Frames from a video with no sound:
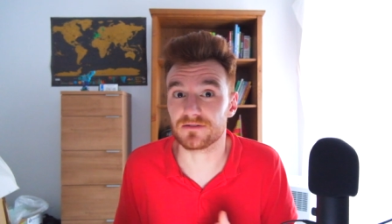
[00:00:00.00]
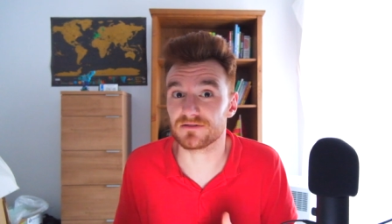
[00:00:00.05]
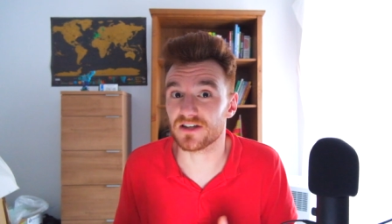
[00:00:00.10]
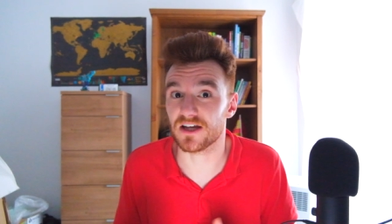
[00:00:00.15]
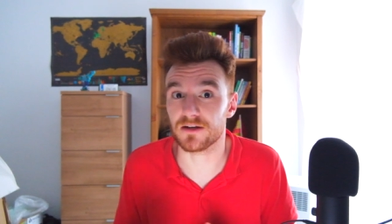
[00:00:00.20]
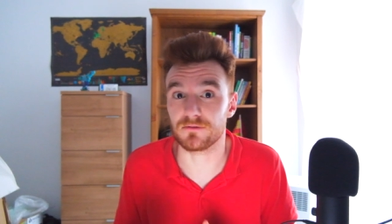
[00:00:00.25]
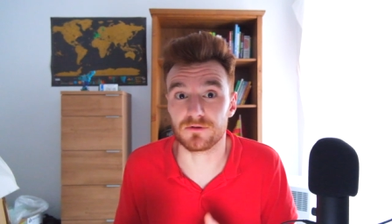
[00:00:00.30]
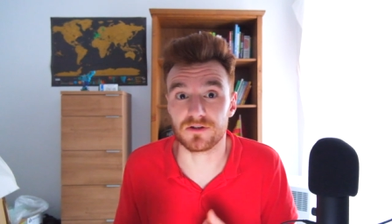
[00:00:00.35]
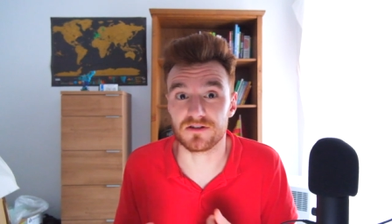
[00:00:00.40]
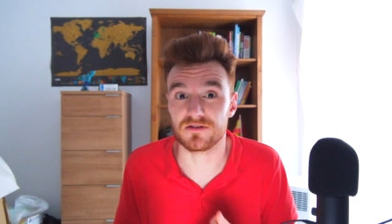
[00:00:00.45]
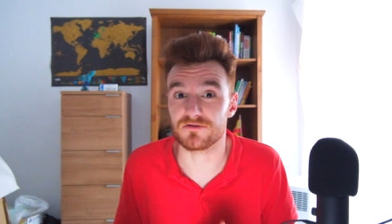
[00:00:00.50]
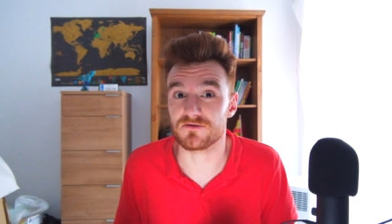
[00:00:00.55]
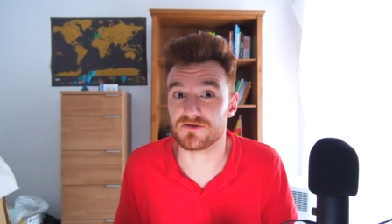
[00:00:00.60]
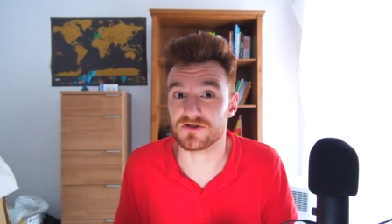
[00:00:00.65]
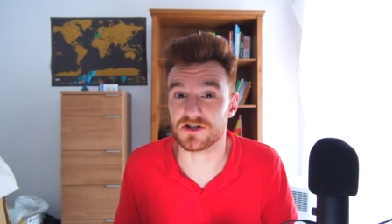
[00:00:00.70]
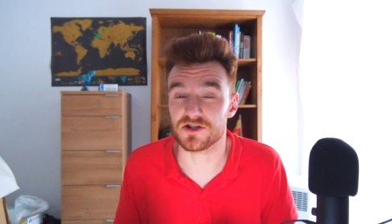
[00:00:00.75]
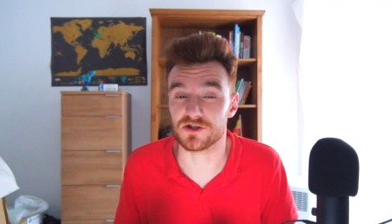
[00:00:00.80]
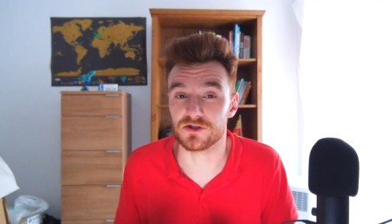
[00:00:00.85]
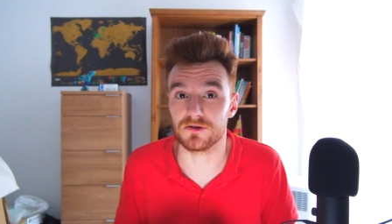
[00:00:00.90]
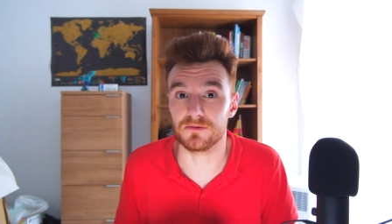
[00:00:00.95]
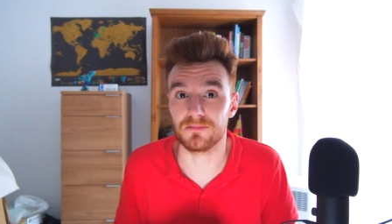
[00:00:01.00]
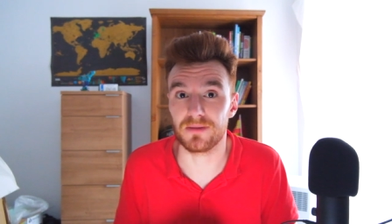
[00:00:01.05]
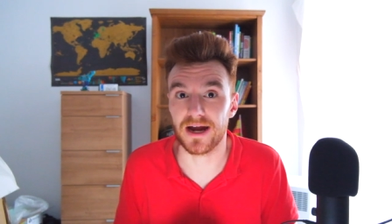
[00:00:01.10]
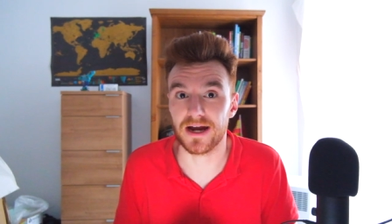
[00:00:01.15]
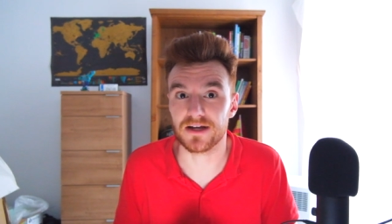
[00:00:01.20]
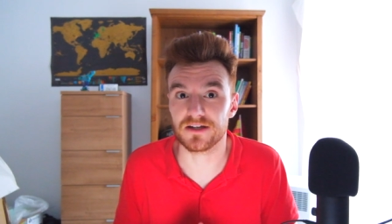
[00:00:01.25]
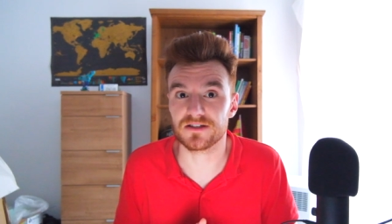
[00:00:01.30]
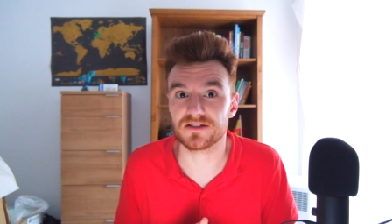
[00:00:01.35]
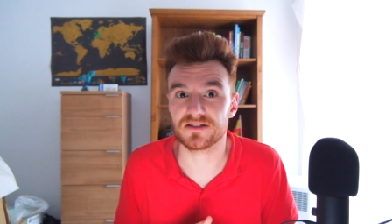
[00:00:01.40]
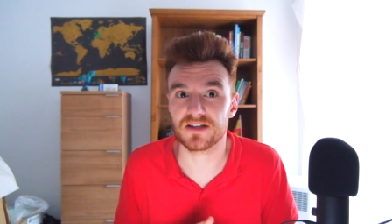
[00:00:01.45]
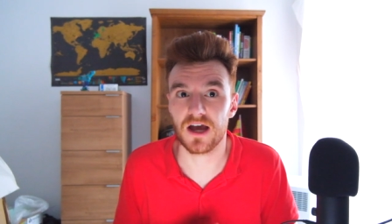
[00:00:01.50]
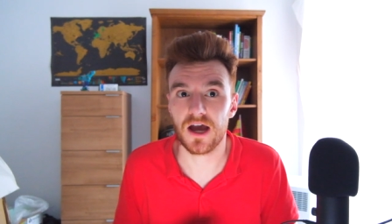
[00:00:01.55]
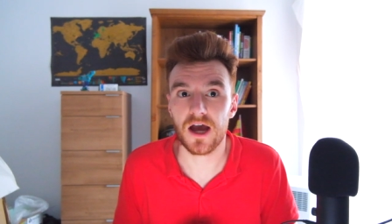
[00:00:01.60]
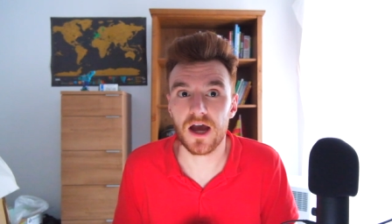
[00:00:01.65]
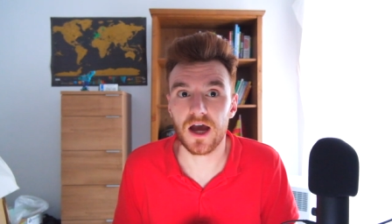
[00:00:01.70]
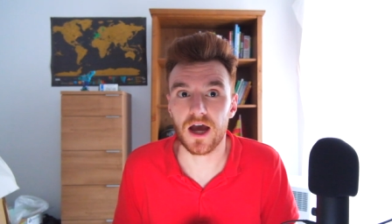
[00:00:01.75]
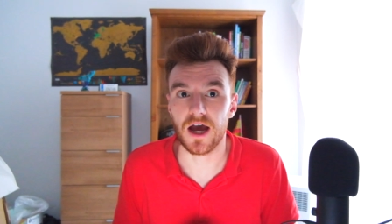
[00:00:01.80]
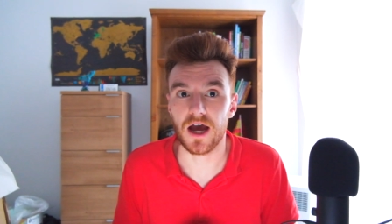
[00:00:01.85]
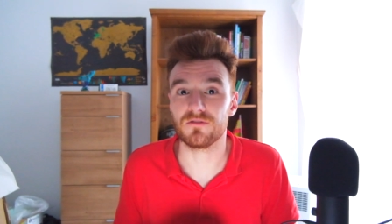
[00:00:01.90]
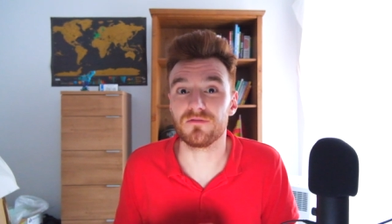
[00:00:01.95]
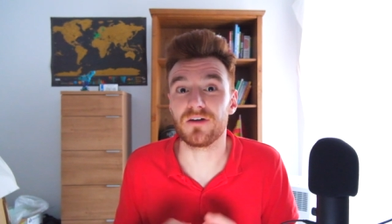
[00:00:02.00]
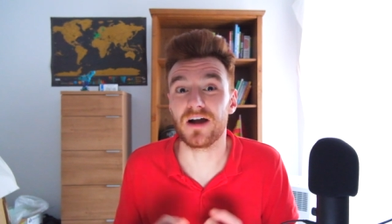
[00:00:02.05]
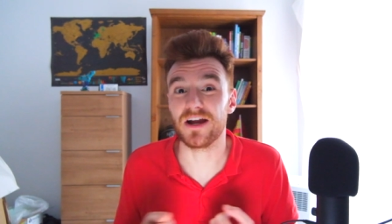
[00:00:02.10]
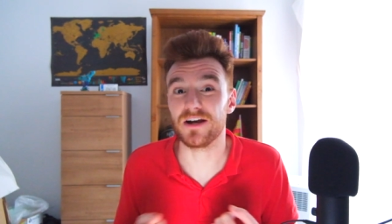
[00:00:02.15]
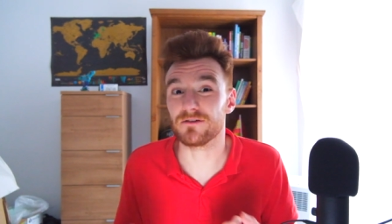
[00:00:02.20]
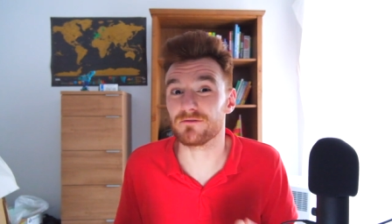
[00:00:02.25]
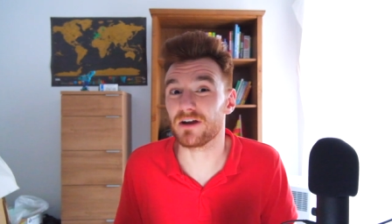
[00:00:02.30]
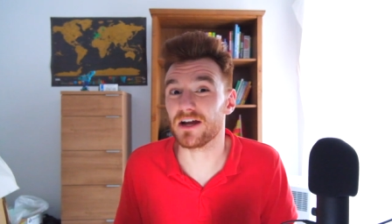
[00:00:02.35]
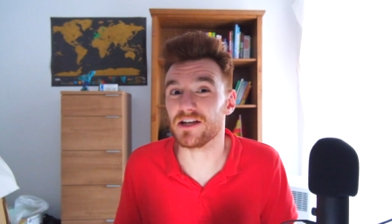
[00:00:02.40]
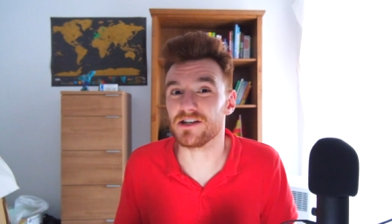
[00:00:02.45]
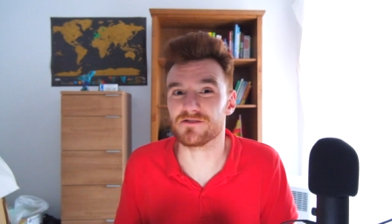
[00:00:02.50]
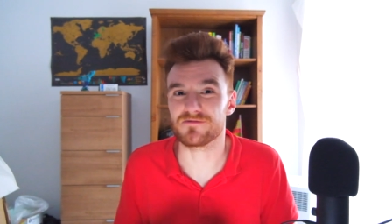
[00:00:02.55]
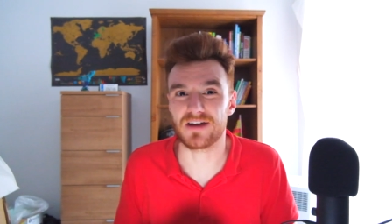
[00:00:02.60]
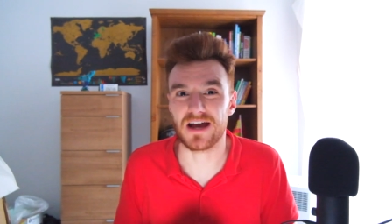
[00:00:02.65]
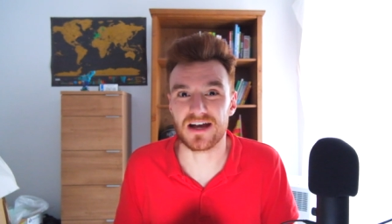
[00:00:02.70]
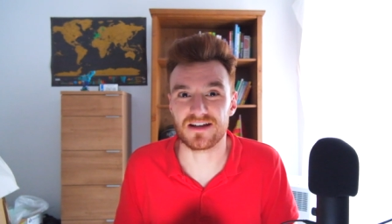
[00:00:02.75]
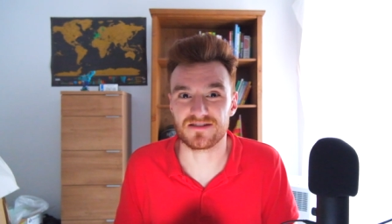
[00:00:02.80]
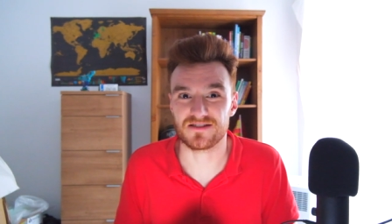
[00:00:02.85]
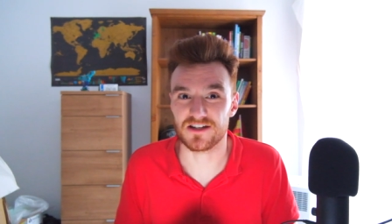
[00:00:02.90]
like I said, one of the traditional banks. You'll find a range of